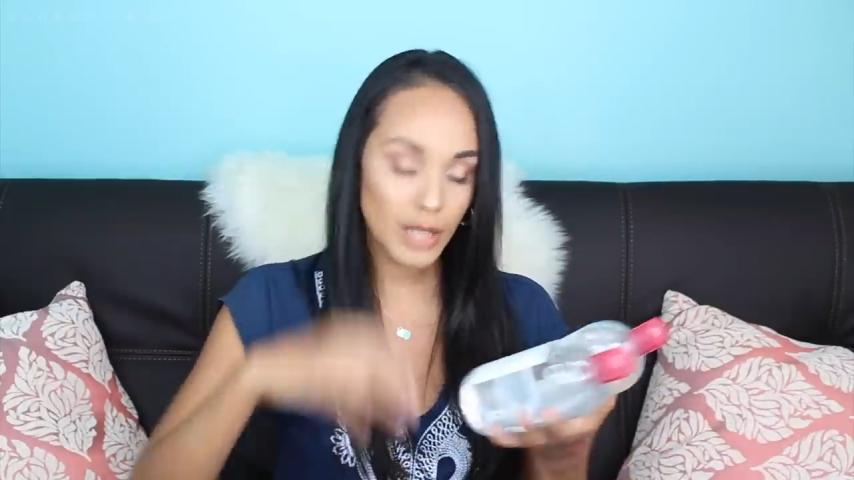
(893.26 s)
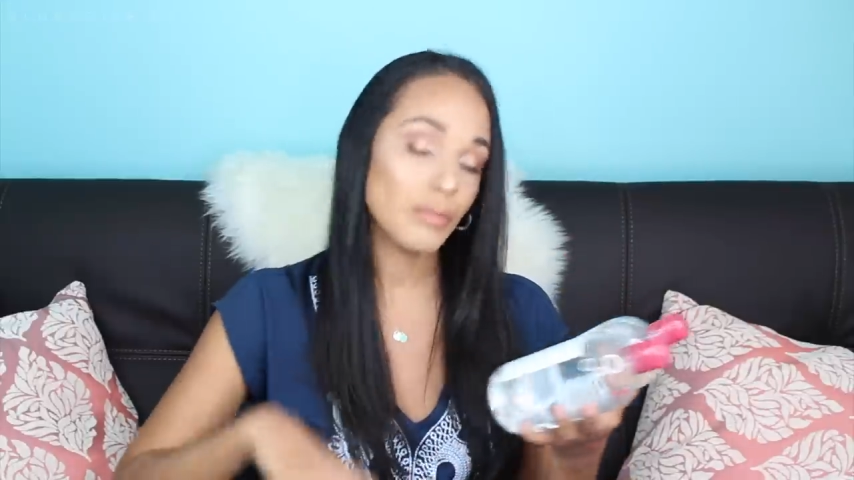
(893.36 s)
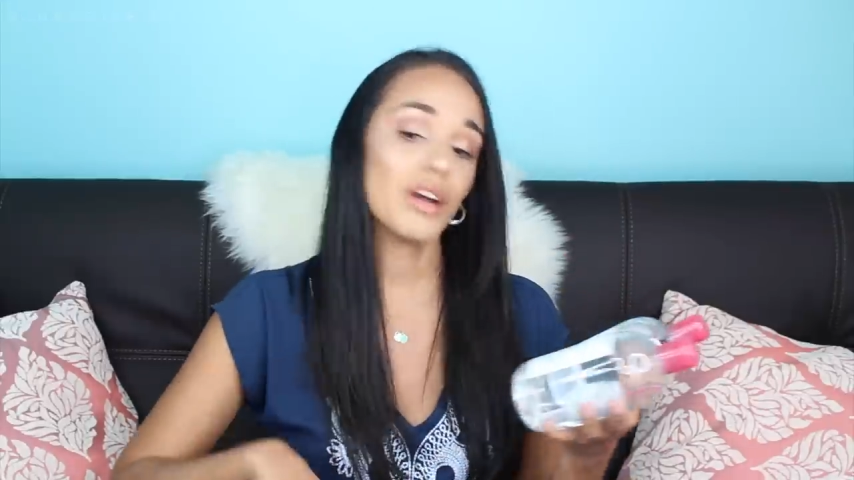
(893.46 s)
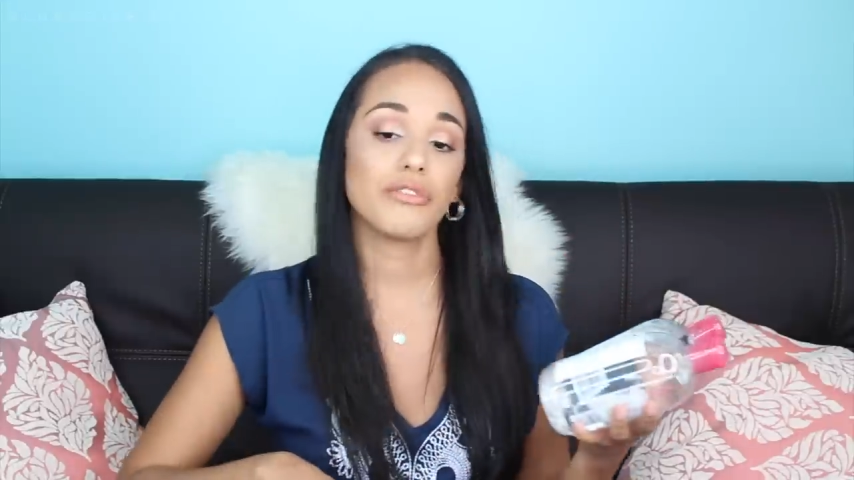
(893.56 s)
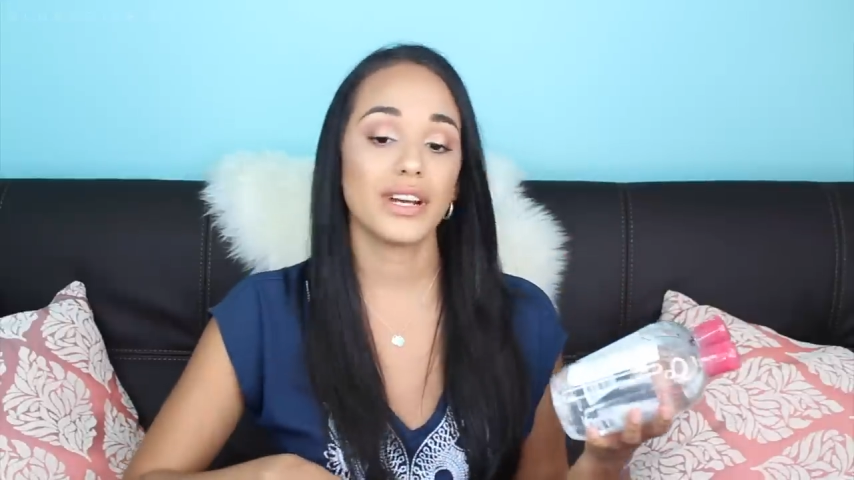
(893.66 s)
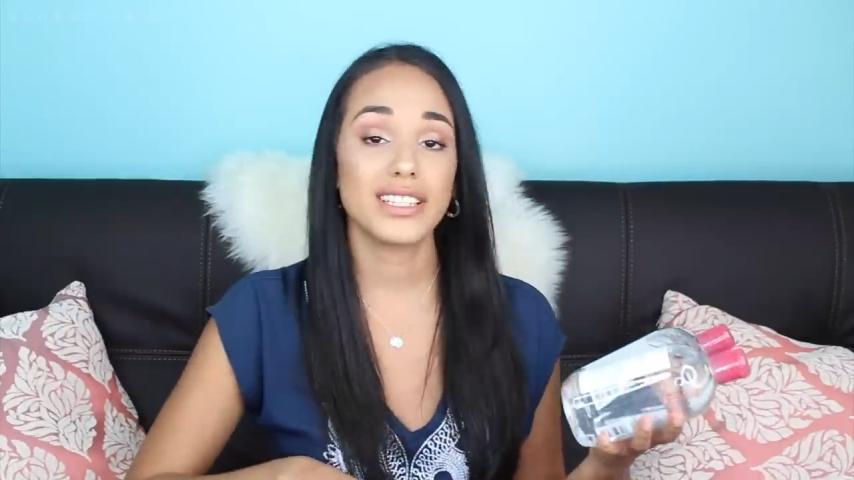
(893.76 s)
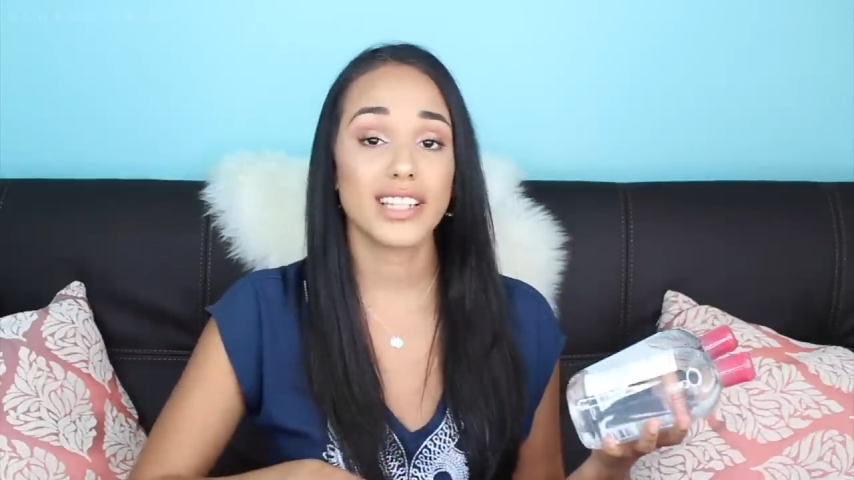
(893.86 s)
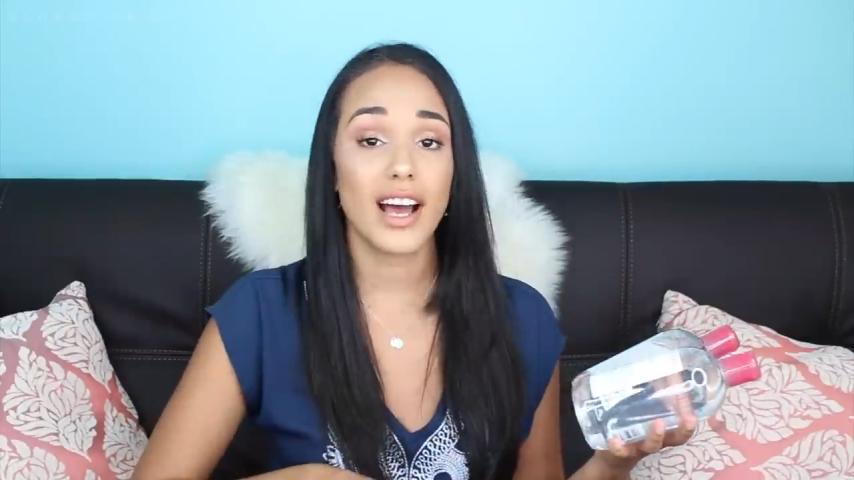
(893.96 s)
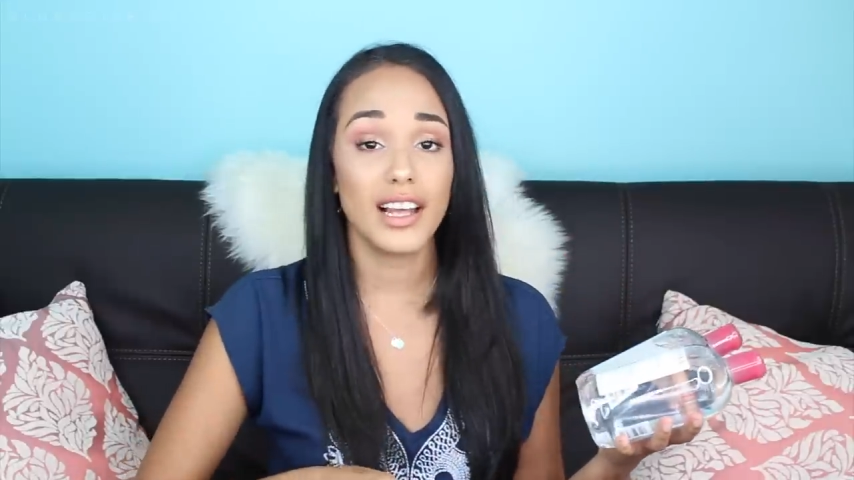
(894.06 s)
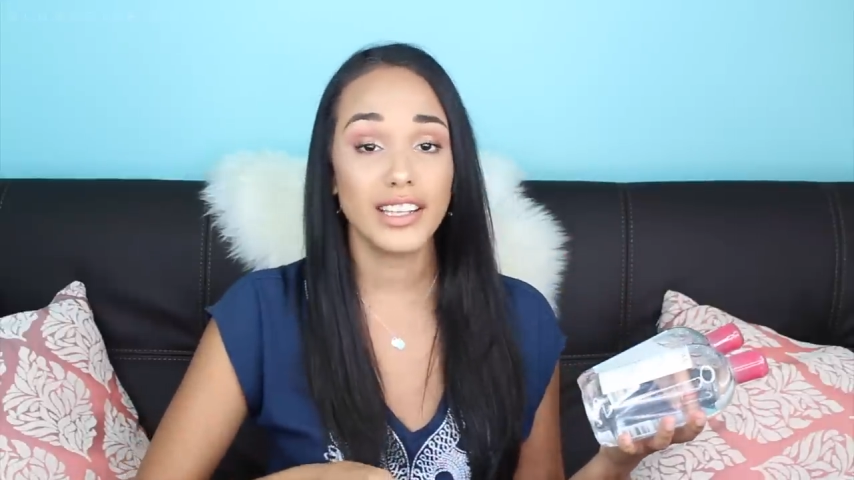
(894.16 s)
My friend
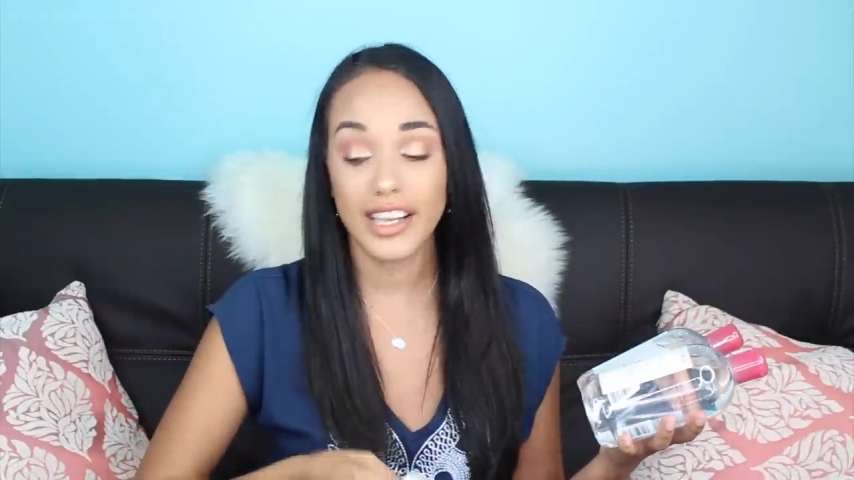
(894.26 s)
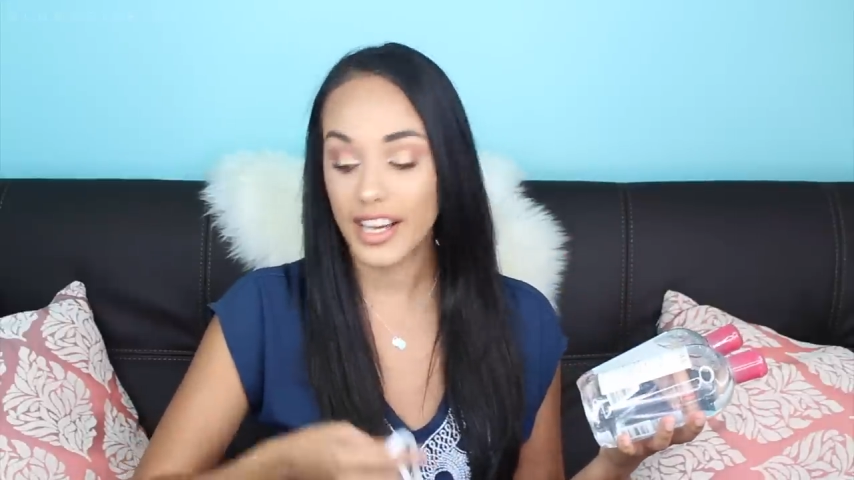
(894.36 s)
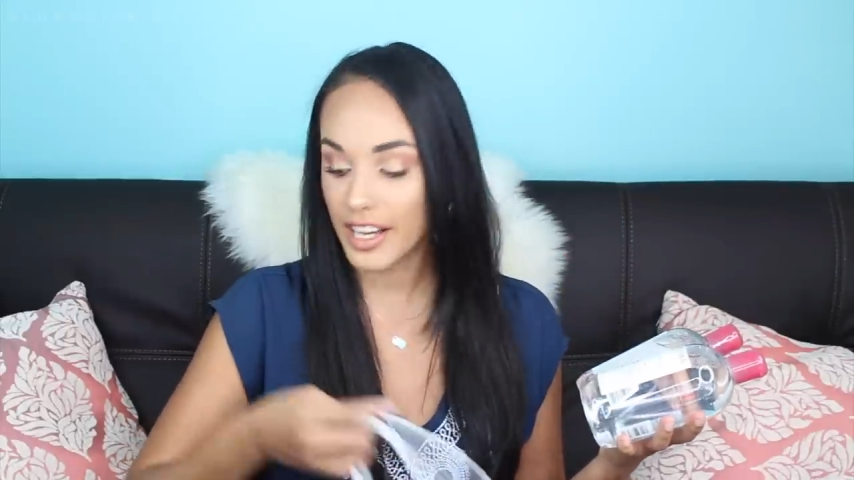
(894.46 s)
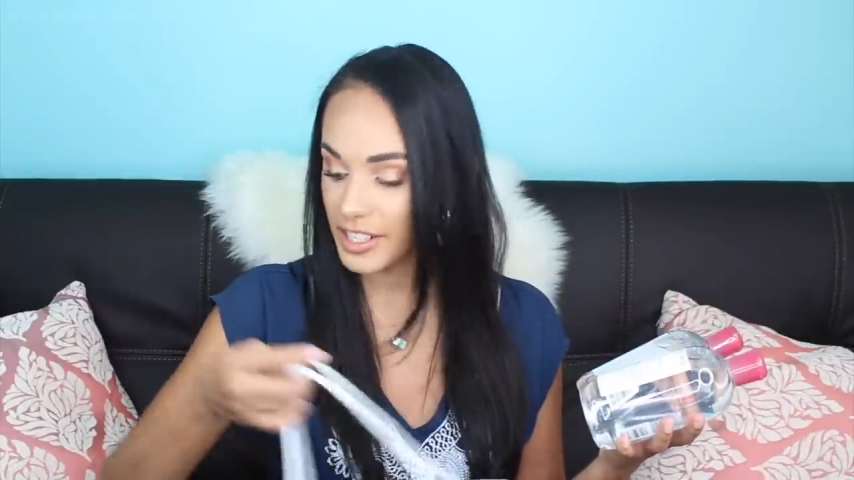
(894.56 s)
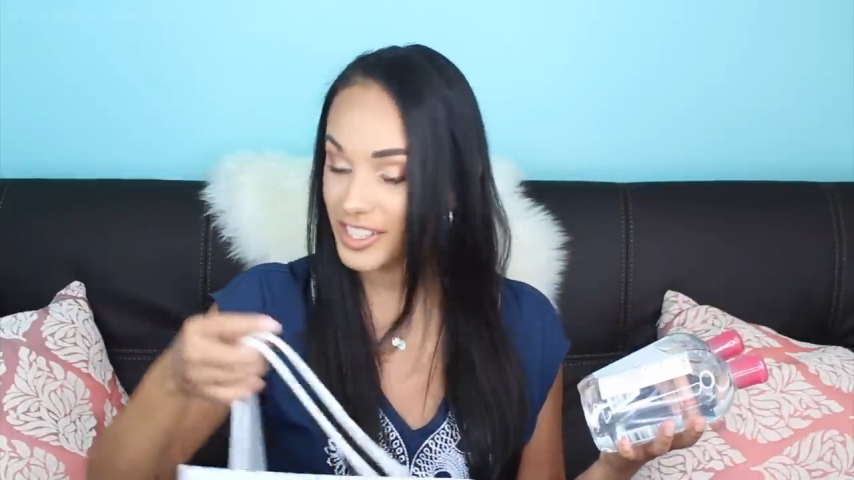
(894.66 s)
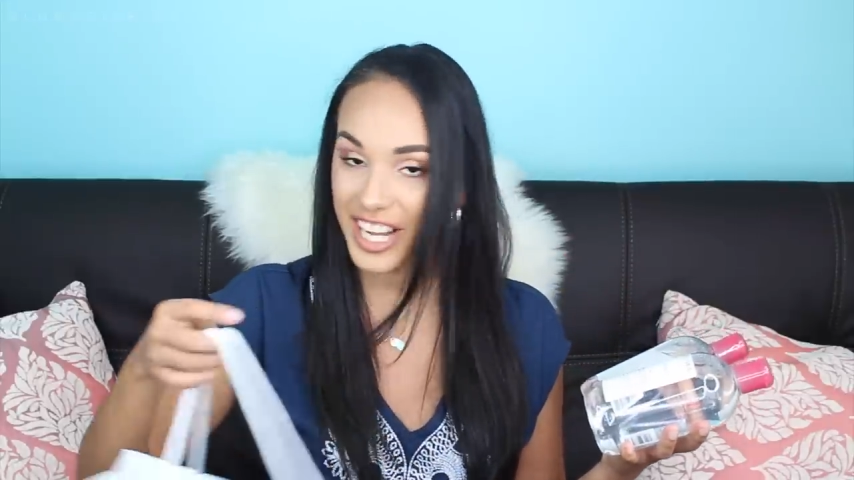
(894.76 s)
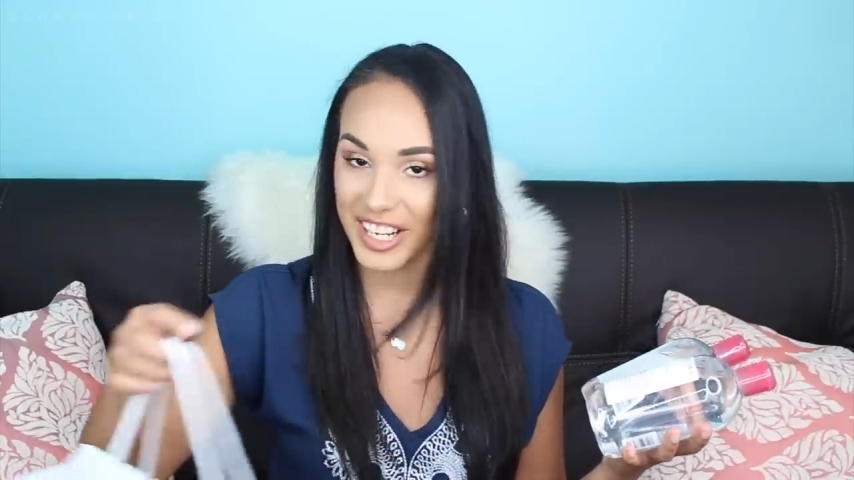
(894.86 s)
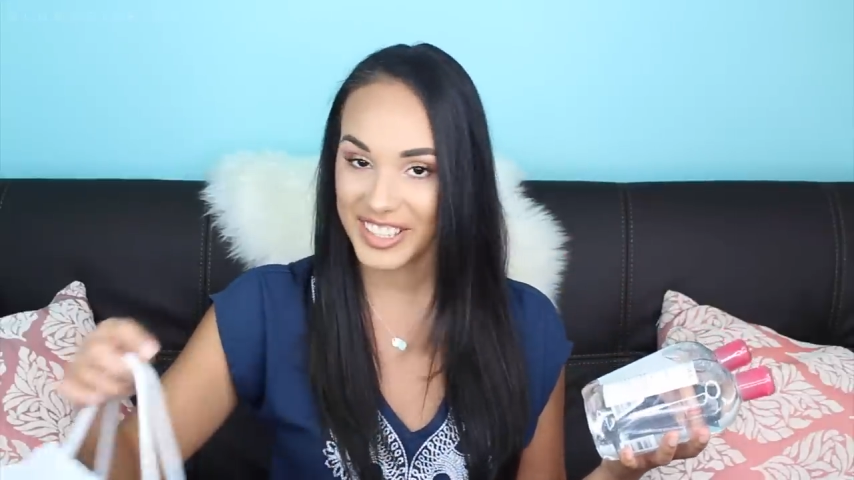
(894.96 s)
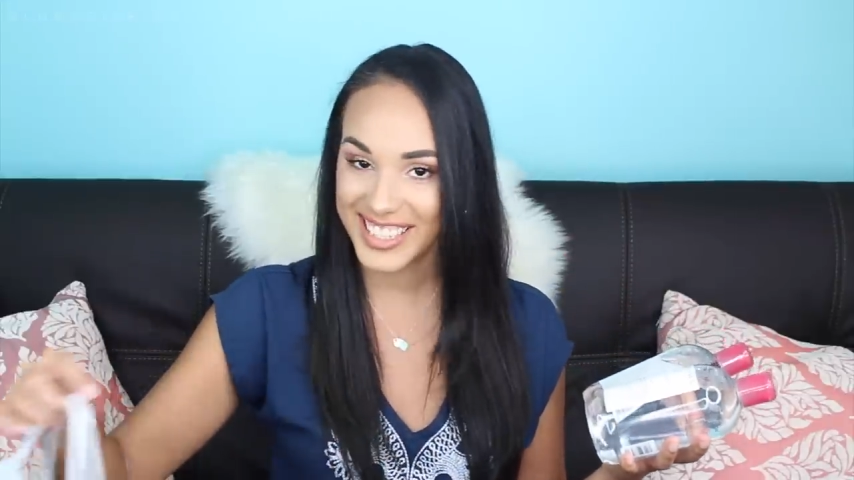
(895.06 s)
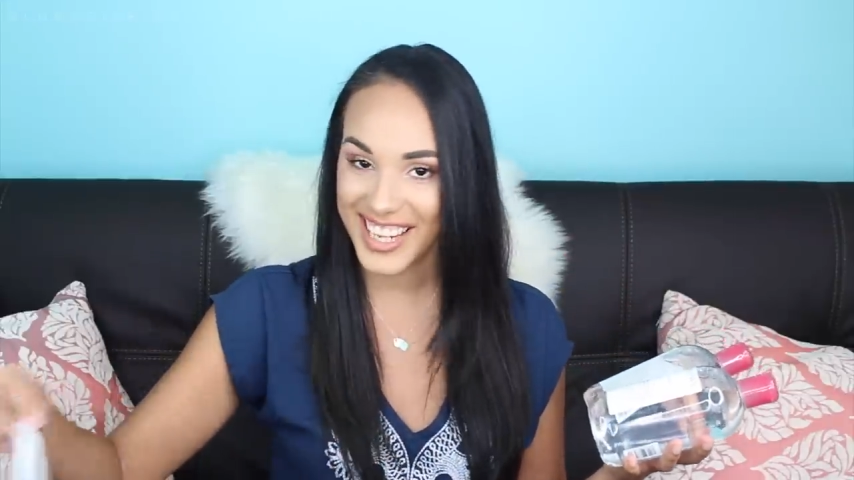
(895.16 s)
Talia,
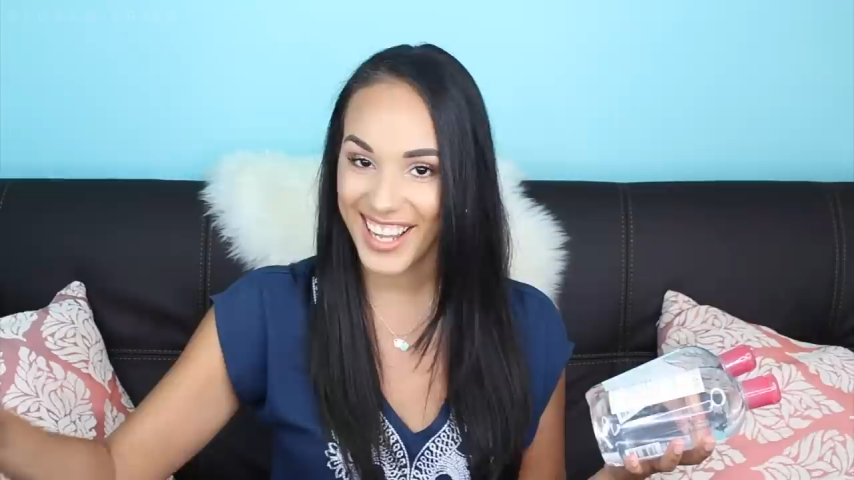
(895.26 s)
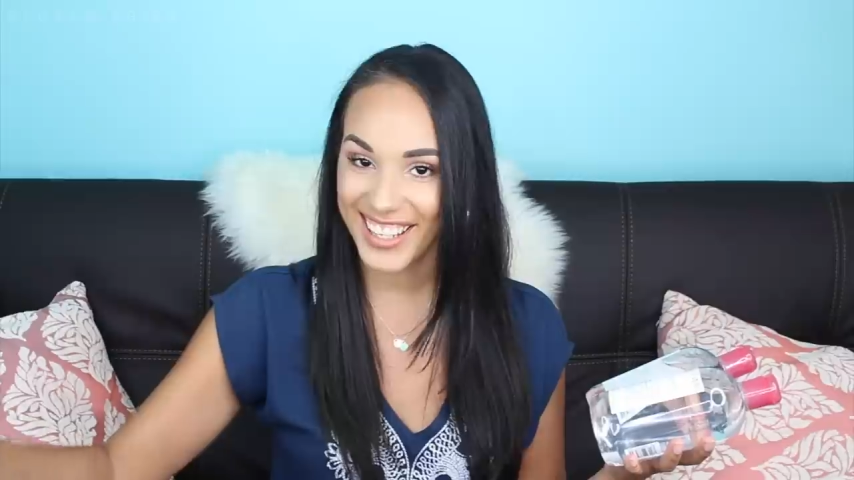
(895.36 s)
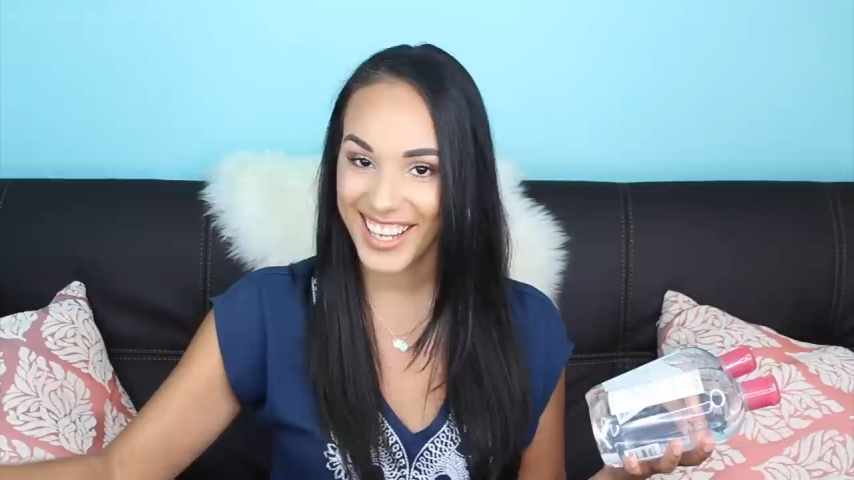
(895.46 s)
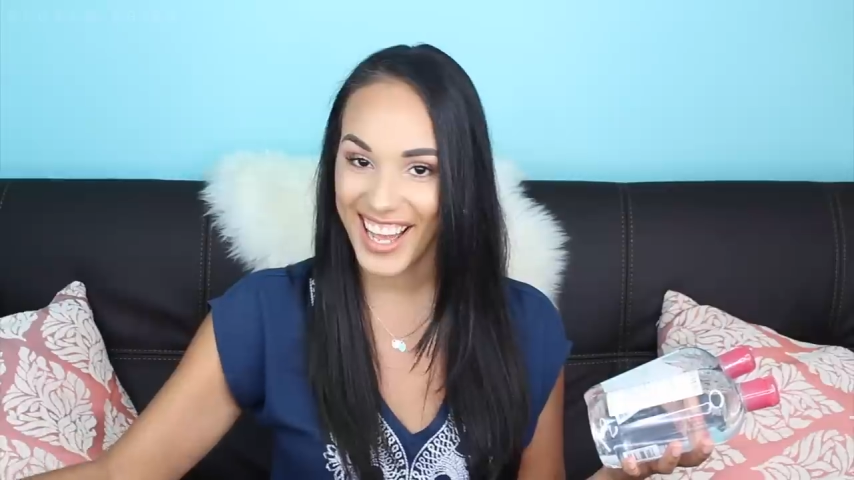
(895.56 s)
shout out to Talia.